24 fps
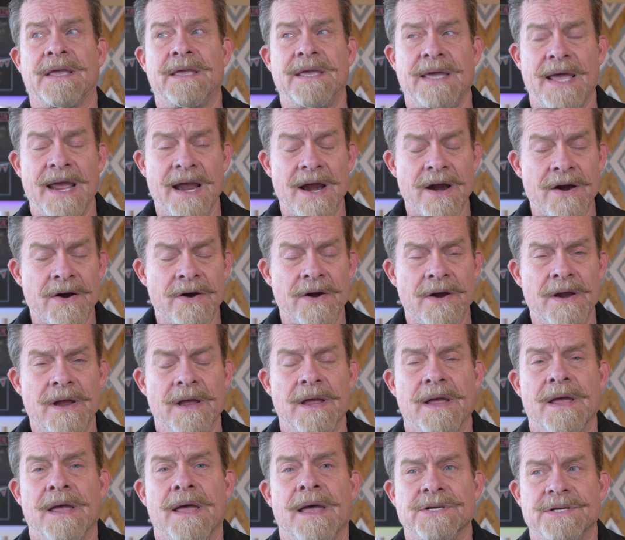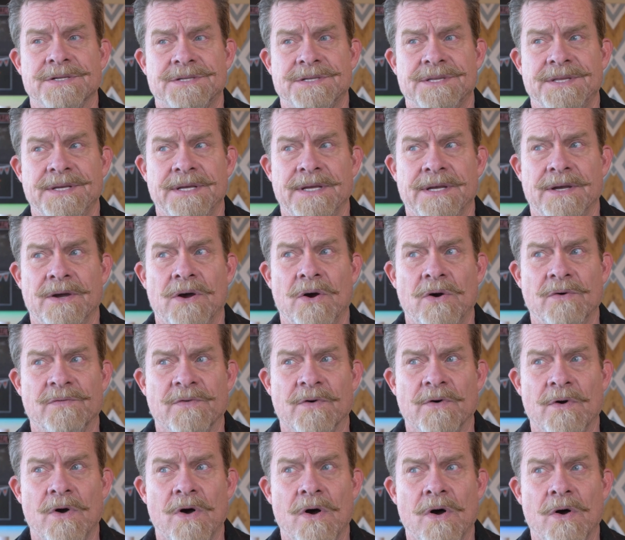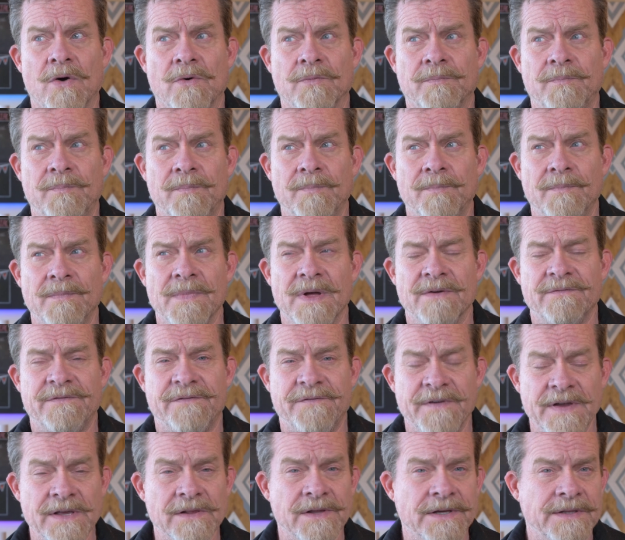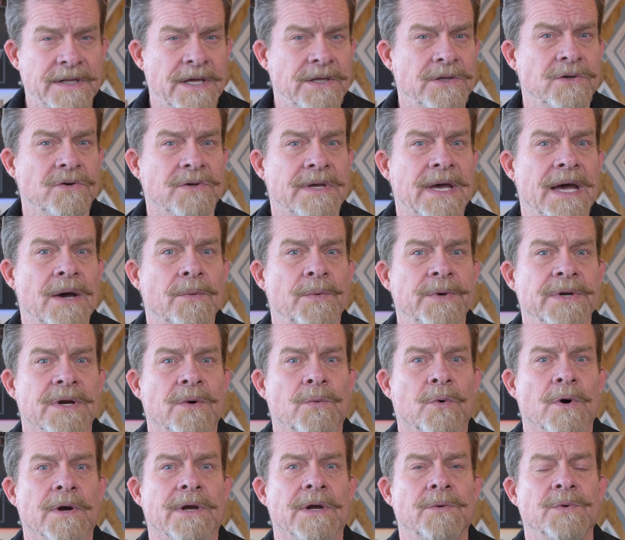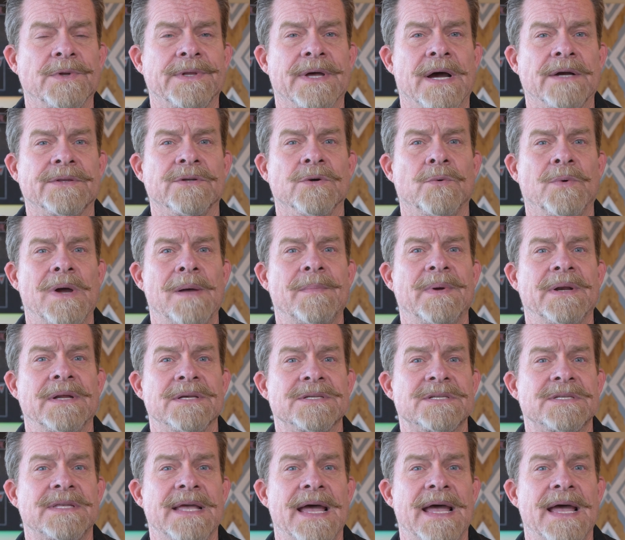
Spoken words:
the care, just the overall feeling that you get when you're working with Dr. Webb and his